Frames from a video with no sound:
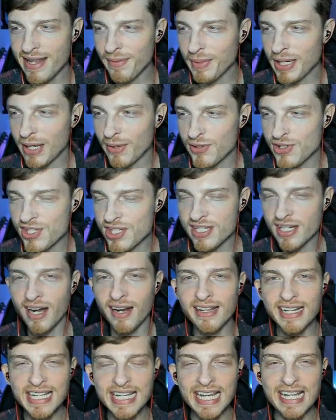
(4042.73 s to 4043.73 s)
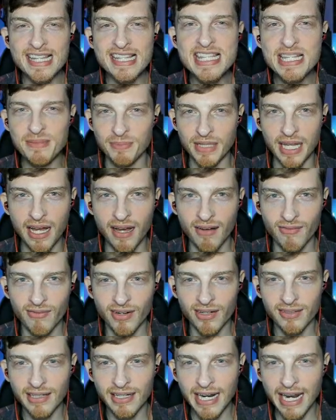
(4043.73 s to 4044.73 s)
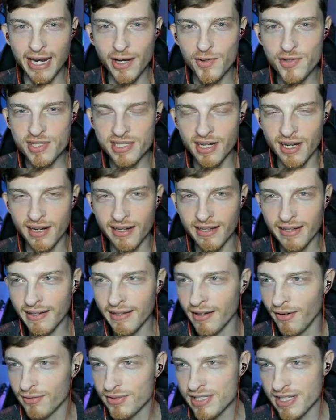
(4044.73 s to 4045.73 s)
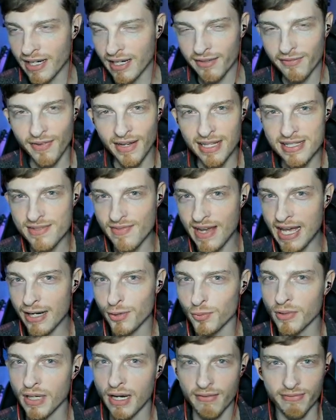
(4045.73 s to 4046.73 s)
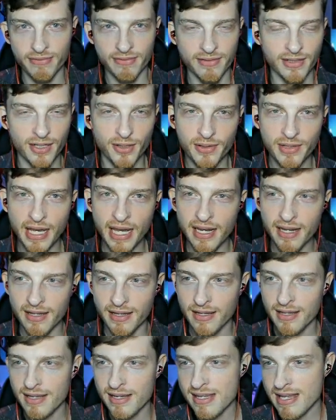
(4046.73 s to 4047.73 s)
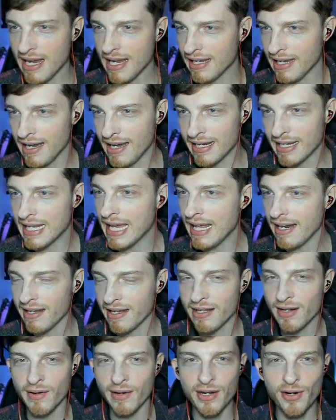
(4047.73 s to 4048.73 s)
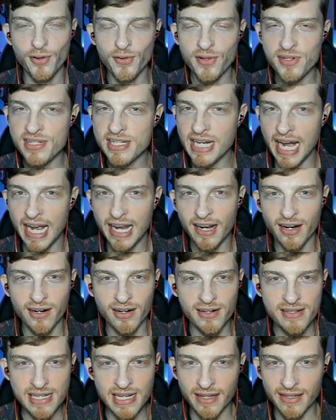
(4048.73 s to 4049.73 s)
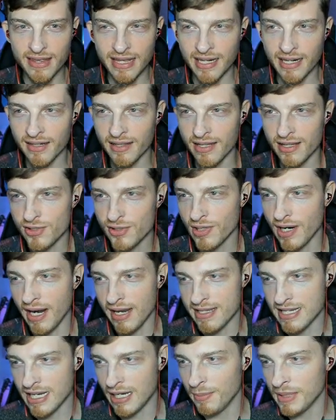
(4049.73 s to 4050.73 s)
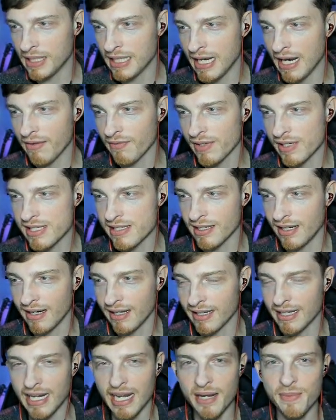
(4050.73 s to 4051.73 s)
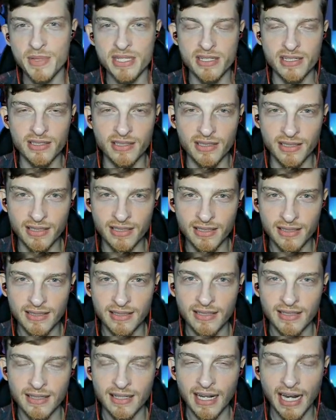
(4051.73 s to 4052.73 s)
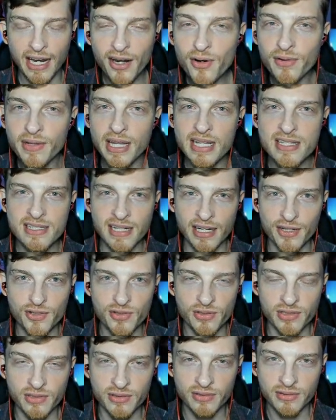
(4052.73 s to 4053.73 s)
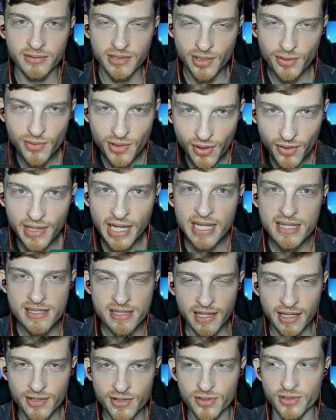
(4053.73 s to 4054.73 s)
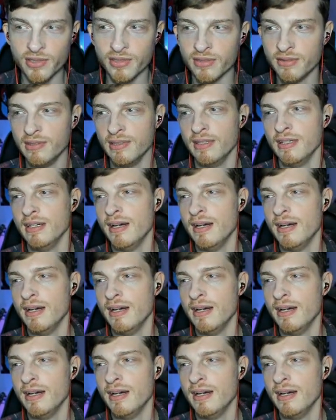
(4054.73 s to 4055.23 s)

There we go. Sonic getting some love. All right. I know Sonic fans have had it rough. Okay. I get it. I know there's diehards out there that try to tell me that every Sonic game is good. And I know that's not true. That's not true.